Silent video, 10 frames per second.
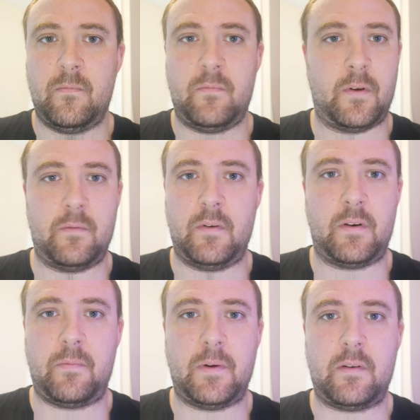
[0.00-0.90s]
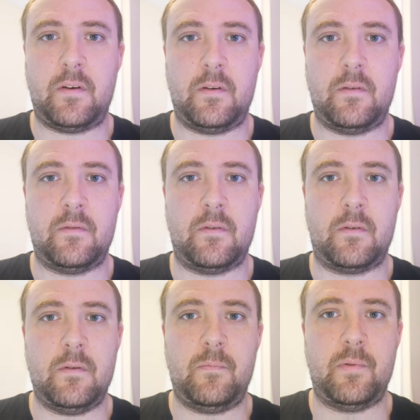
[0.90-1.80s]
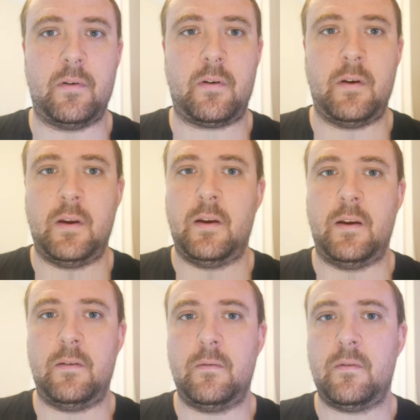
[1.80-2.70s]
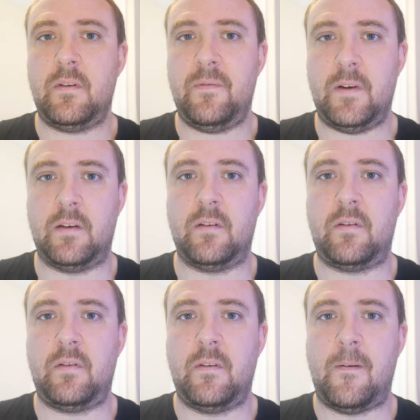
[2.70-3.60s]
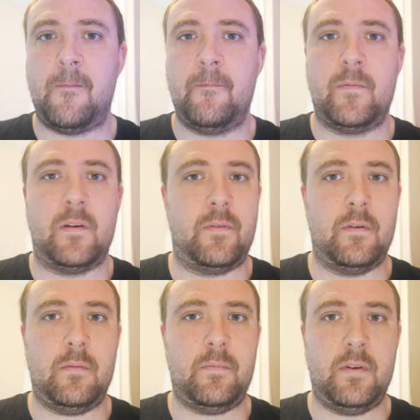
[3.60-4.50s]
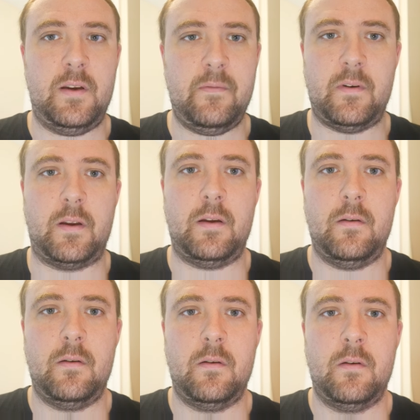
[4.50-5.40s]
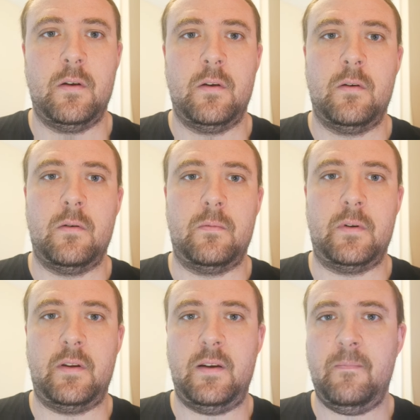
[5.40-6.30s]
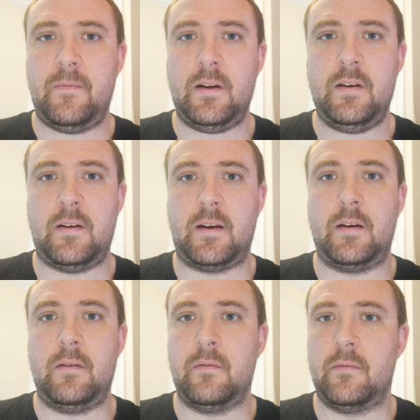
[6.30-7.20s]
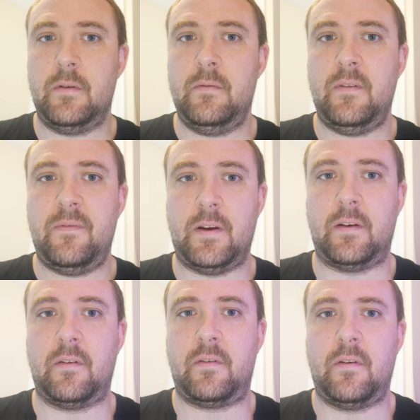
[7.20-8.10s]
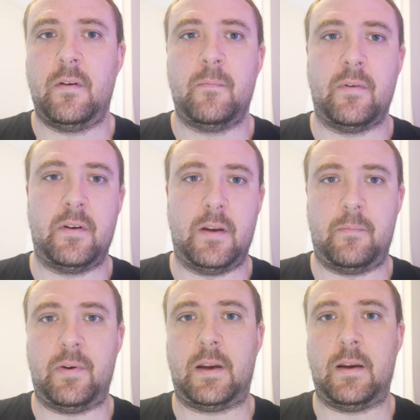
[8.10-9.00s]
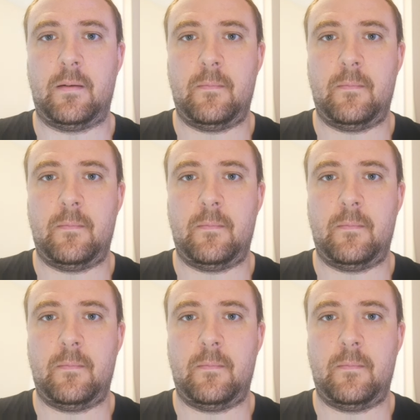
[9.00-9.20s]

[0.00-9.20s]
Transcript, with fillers: Don't expect to use the good book in your defense if you don't believe in it or will invalidate your own defense by nitpicking.